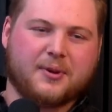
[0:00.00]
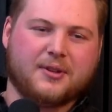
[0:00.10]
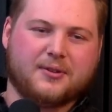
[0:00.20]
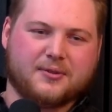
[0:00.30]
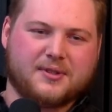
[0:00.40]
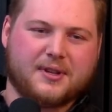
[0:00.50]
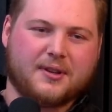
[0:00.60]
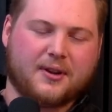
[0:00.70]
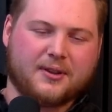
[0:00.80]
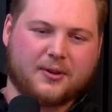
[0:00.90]
but you'll see
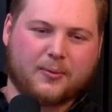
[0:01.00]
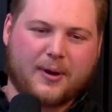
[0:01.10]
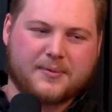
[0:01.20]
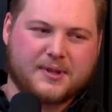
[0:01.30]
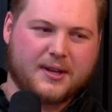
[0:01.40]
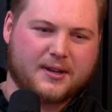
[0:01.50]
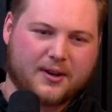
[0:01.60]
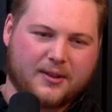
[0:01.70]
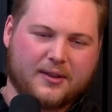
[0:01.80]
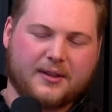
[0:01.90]
it on our website and
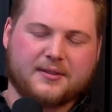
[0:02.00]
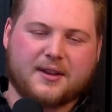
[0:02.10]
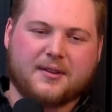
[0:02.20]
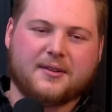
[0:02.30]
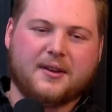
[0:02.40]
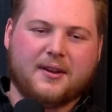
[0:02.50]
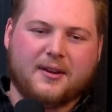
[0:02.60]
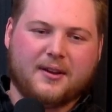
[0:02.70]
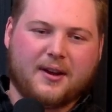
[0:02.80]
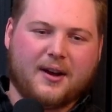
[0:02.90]
on
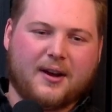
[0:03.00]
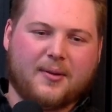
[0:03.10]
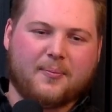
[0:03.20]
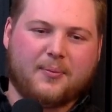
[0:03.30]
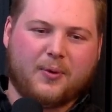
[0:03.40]
LinkedIn.